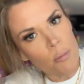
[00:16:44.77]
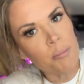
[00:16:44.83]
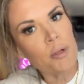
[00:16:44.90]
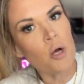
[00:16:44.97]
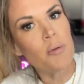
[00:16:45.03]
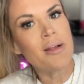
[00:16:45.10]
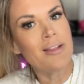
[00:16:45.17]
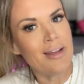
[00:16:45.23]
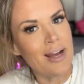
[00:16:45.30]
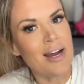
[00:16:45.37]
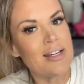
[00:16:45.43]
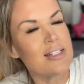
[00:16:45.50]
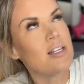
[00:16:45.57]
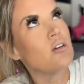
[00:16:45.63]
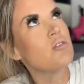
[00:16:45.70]
blowing like
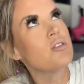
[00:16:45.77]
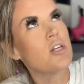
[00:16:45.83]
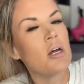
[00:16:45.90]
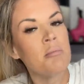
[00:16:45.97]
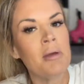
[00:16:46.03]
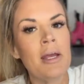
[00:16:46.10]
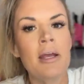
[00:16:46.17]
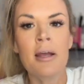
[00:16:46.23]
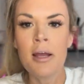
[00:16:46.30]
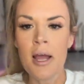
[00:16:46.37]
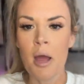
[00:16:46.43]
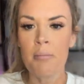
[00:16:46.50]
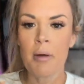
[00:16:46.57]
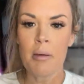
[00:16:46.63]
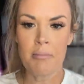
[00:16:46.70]
icicles on me.
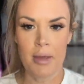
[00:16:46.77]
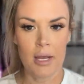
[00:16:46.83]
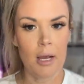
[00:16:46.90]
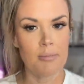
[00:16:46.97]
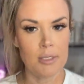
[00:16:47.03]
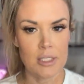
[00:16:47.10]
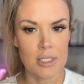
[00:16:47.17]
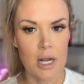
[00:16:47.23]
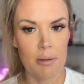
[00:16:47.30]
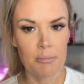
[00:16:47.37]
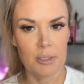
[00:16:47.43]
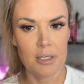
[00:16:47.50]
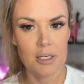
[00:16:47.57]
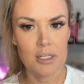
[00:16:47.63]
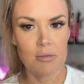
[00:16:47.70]
My makeup does not
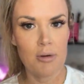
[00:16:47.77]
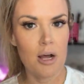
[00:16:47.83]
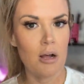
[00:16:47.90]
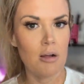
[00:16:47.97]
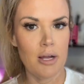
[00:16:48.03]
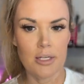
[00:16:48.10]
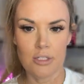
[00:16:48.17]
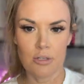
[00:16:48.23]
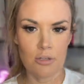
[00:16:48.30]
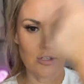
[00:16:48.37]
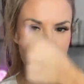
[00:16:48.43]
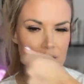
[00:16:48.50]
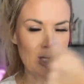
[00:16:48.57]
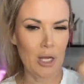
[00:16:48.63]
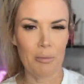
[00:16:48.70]
blend as well, and so you
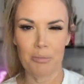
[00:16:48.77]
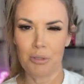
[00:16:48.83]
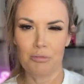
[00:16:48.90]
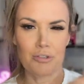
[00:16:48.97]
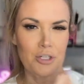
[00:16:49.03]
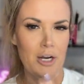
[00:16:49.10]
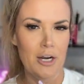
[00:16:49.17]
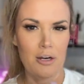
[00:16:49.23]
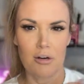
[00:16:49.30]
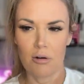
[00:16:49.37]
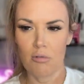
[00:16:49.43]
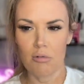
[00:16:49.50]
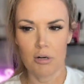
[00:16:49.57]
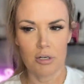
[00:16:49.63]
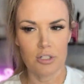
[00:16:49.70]
just take a blow dryer
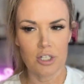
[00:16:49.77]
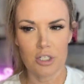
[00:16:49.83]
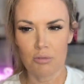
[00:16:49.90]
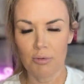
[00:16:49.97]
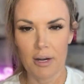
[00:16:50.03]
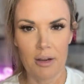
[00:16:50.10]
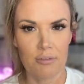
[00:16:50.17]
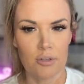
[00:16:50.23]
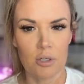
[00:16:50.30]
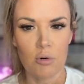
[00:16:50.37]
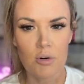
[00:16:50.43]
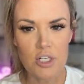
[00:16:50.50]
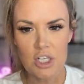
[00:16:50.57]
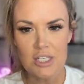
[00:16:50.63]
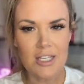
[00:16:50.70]
or just whatever,
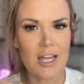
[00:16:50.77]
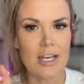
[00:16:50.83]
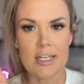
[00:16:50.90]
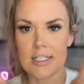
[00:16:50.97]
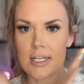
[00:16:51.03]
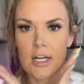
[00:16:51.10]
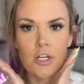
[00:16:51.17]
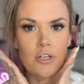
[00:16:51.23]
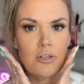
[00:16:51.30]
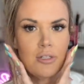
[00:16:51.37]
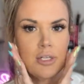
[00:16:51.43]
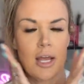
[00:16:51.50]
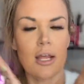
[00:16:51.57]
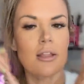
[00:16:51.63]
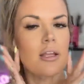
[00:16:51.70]
or just let it sit on your
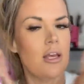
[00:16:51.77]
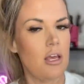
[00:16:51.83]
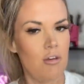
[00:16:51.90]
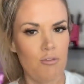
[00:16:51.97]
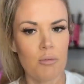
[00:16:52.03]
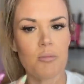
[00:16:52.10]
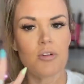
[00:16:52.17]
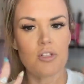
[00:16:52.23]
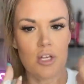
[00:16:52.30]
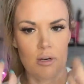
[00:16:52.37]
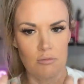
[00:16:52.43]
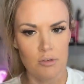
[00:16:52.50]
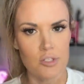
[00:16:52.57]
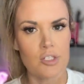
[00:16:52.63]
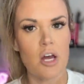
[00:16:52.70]
skin. The heat from your
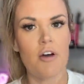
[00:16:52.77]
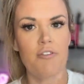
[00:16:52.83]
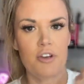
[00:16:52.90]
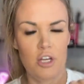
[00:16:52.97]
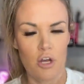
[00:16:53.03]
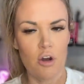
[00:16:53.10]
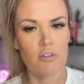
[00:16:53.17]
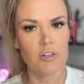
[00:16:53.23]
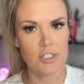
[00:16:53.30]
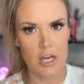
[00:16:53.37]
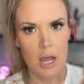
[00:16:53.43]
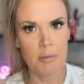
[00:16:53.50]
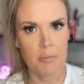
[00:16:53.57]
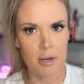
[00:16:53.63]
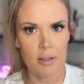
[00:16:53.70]
skin will soften it over
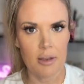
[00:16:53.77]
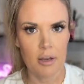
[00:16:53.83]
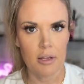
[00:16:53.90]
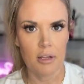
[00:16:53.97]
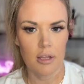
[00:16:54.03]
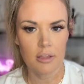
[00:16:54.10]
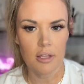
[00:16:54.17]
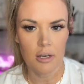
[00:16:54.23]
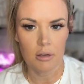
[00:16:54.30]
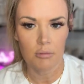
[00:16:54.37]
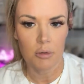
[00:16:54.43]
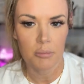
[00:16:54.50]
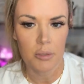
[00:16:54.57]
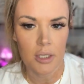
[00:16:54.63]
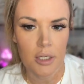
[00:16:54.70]
time, and then it
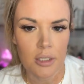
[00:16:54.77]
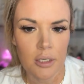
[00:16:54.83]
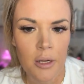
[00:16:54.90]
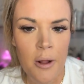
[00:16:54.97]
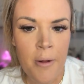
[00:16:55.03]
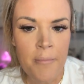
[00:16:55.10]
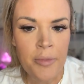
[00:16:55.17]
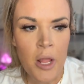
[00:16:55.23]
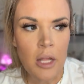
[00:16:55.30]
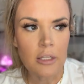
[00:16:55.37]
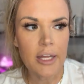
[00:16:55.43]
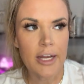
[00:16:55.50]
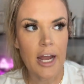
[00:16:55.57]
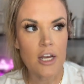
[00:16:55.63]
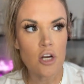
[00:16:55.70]
will blend.
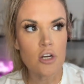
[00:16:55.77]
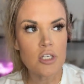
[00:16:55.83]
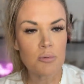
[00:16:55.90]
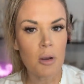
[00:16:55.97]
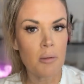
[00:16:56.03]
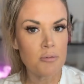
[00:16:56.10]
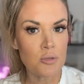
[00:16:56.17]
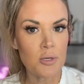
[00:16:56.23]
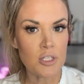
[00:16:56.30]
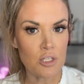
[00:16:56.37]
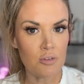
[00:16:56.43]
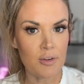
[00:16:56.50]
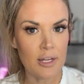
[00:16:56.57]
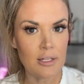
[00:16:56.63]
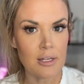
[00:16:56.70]
Like I notice when I'm doing
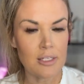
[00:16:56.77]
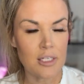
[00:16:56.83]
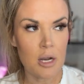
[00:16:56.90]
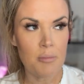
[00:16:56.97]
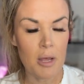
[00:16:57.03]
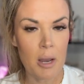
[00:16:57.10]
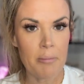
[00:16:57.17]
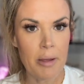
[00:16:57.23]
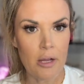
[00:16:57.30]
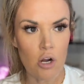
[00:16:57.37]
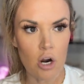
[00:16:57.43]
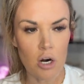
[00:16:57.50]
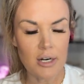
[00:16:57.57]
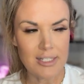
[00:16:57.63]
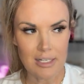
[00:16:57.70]
surveillance and I'm in my
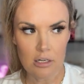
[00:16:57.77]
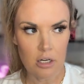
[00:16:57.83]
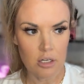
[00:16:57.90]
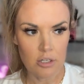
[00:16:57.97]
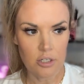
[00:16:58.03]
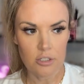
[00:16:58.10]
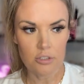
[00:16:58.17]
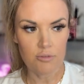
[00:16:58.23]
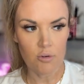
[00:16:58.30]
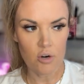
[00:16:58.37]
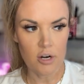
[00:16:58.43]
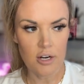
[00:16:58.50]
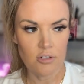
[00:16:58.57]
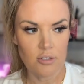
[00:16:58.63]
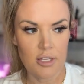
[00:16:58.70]
car, it's like
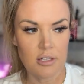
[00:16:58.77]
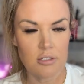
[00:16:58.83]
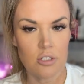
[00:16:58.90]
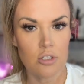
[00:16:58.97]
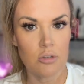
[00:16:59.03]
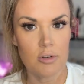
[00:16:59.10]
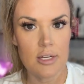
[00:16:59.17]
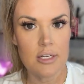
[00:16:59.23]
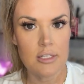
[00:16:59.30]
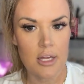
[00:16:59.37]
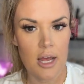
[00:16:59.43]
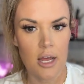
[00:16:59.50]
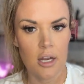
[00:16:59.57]
400,000 degrees,